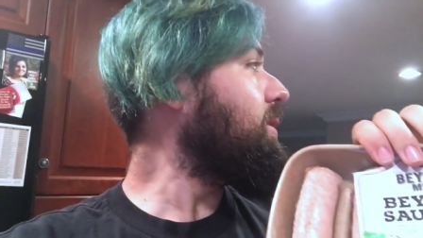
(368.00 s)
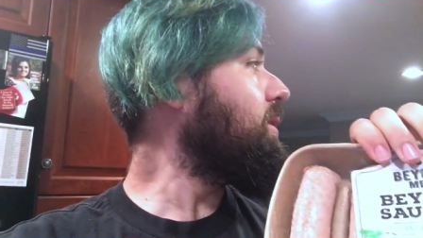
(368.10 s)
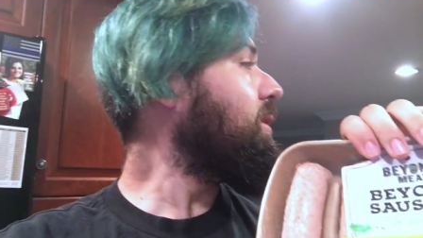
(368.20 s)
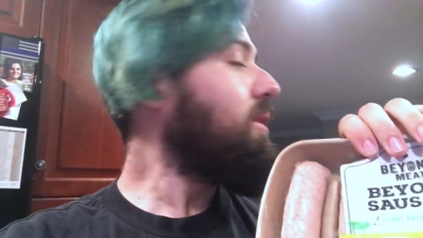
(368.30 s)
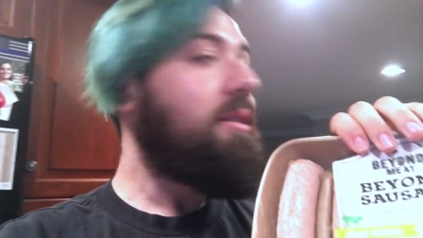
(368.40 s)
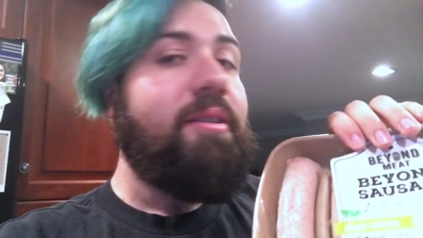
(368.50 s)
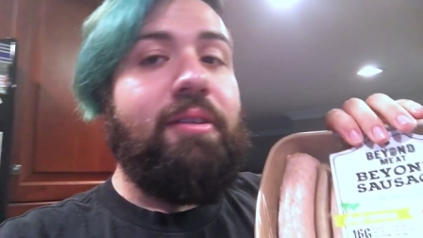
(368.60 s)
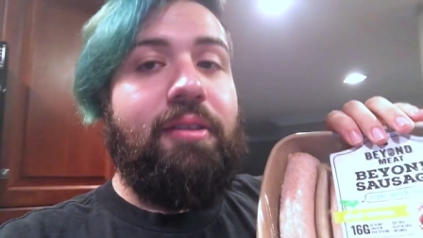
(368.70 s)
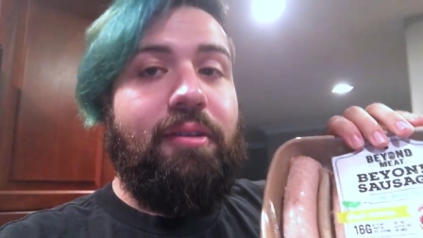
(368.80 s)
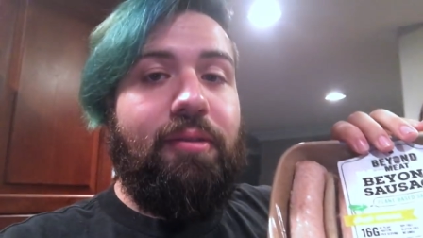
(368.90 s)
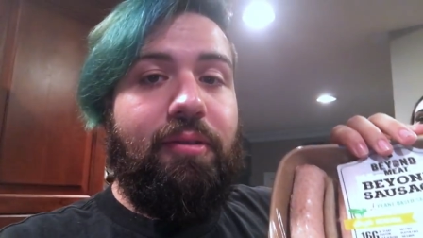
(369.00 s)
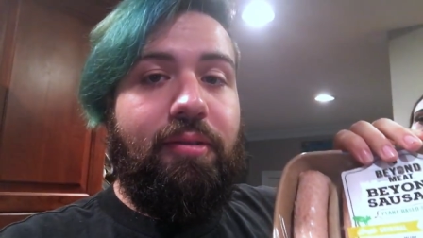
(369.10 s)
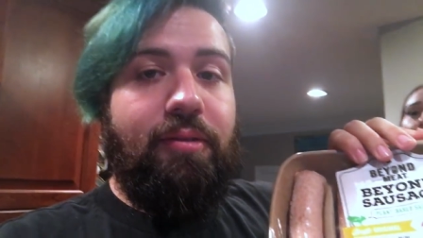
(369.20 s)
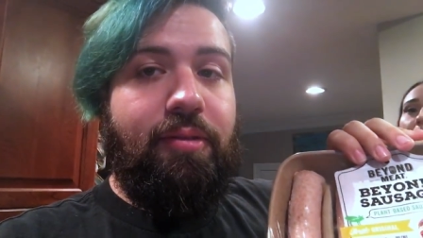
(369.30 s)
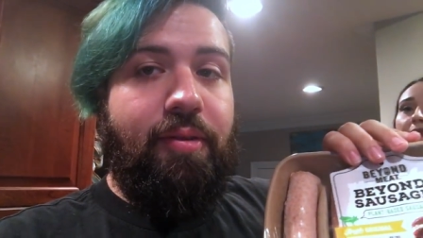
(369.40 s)
To you
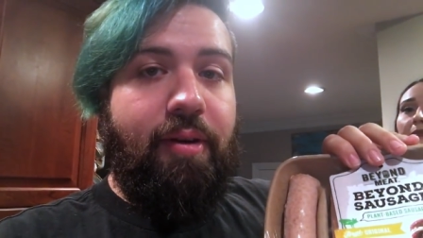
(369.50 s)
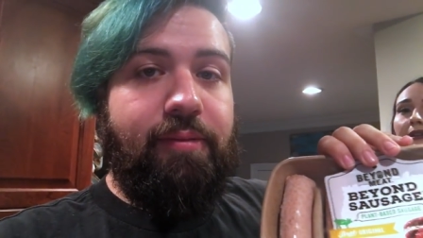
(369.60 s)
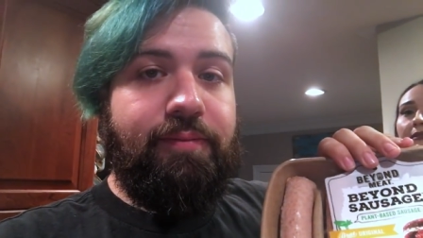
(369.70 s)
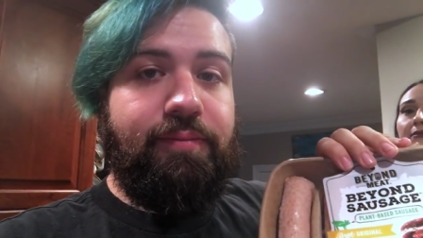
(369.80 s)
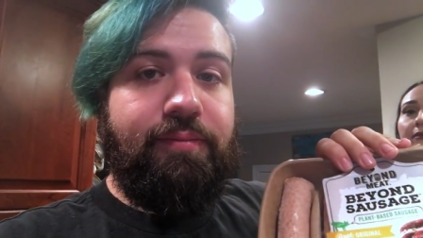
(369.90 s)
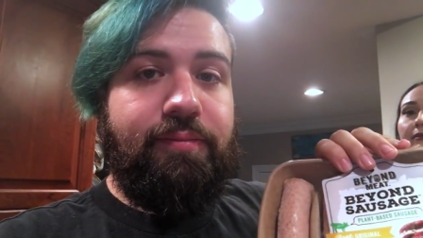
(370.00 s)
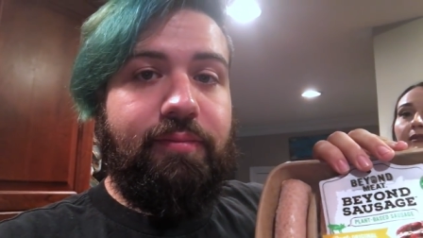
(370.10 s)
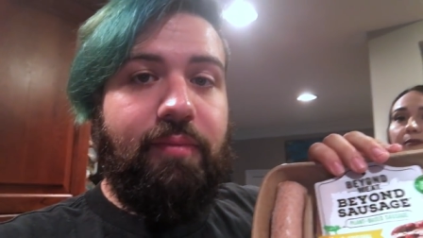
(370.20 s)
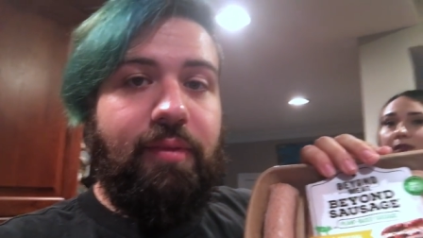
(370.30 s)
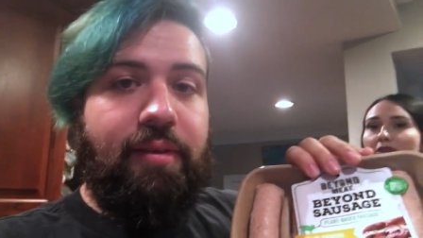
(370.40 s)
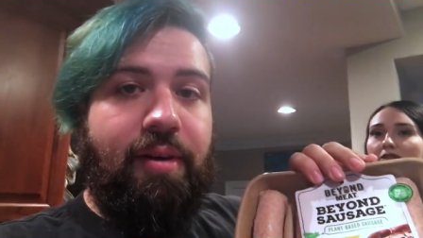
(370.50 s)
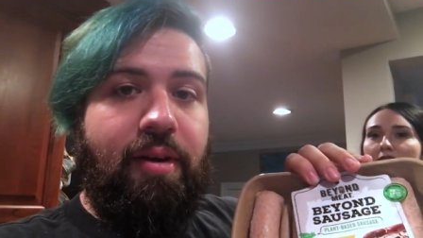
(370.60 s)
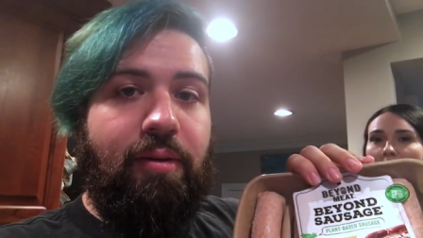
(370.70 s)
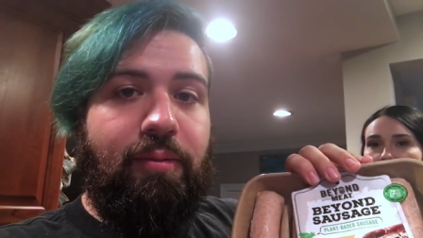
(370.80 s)
using my speech.